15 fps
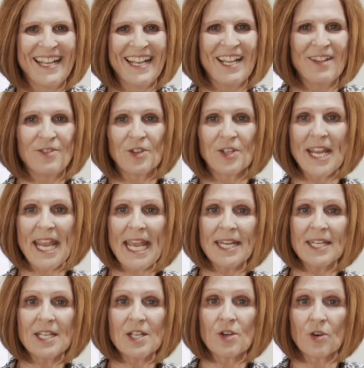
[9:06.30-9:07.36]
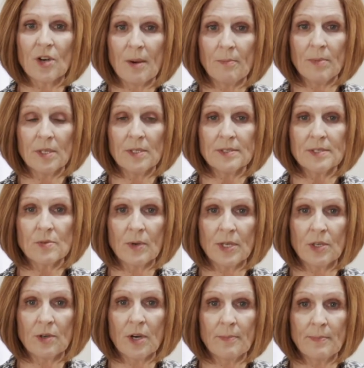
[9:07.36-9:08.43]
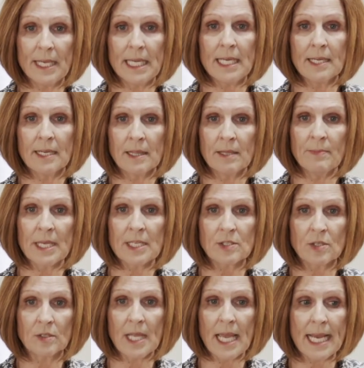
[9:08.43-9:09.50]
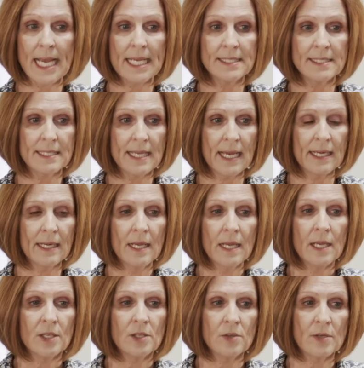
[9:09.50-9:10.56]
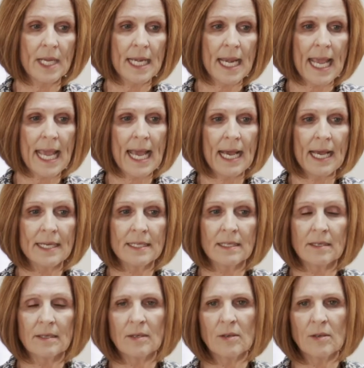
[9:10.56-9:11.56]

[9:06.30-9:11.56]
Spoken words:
If your candy crumbles when you are beating it in the mixer, like I said, you can add